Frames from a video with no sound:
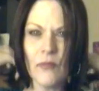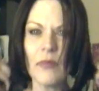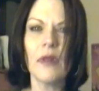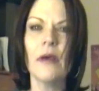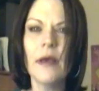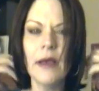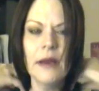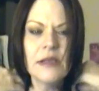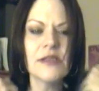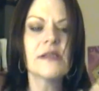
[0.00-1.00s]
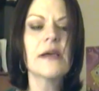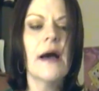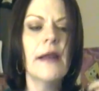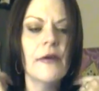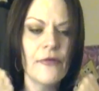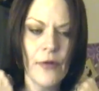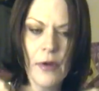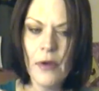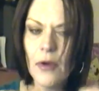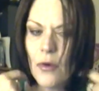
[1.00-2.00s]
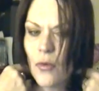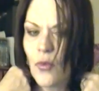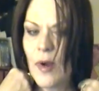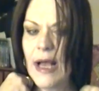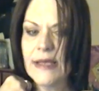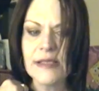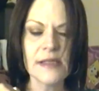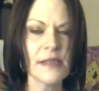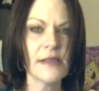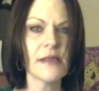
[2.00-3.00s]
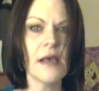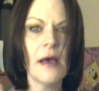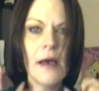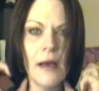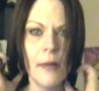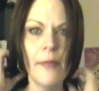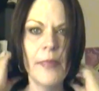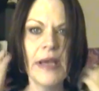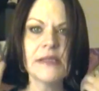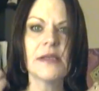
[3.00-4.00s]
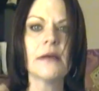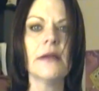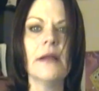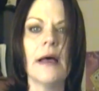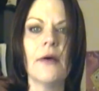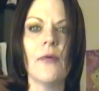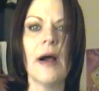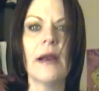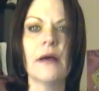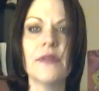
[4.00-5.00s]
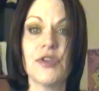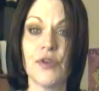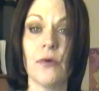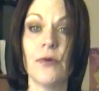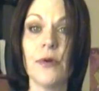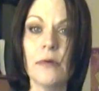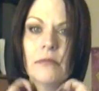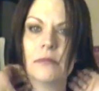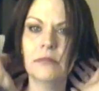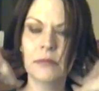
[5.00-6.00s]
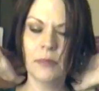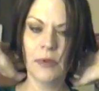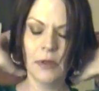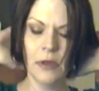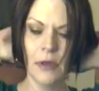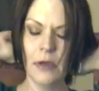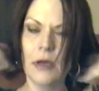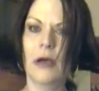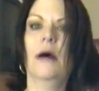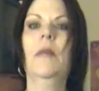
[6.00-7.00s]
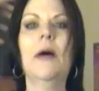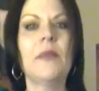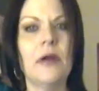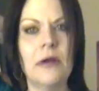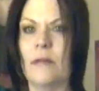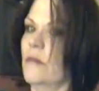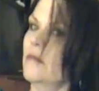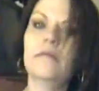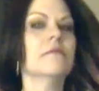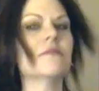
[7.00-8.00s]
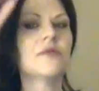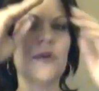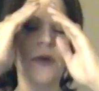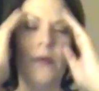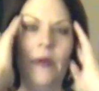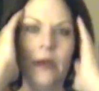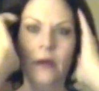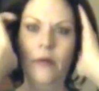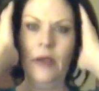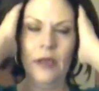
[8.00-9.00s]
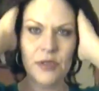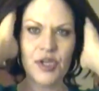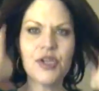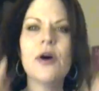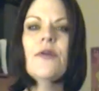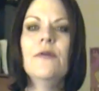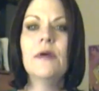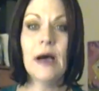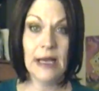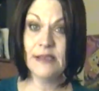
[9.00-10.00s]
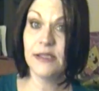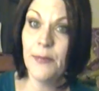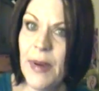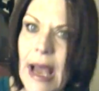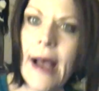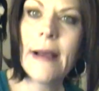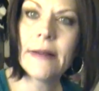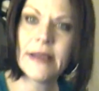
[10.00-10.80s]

Okay, and it just kind of rests basically like right on the shoulder. I'm gonna turn around and show you guys the back.